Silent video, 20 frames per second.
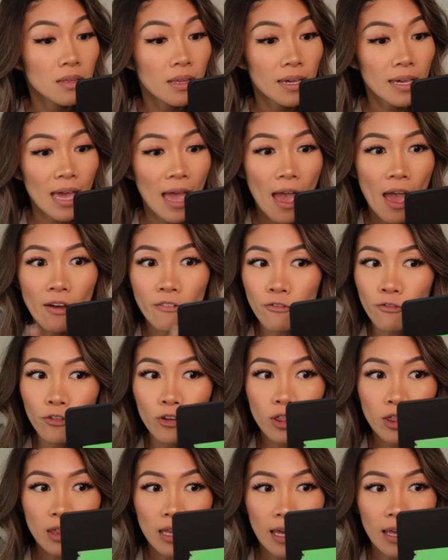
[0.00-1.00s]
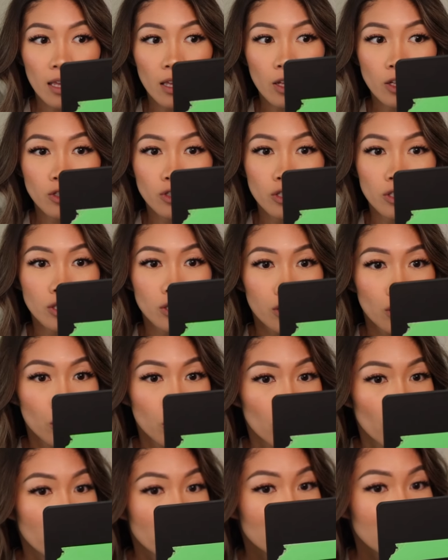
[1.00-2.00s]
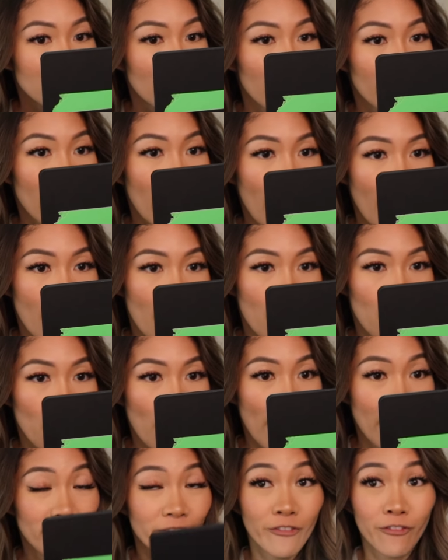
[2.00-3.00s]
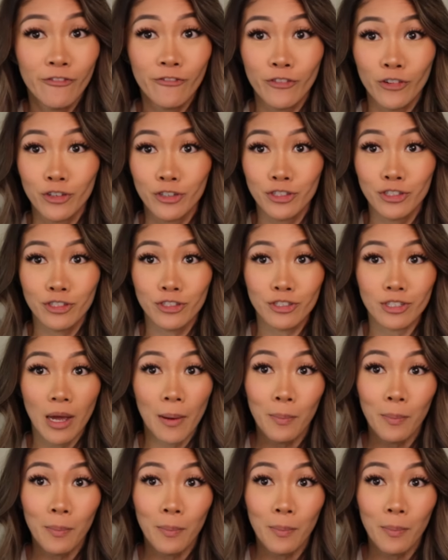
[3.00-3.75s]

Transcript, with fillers: Like, everything just looks like how I first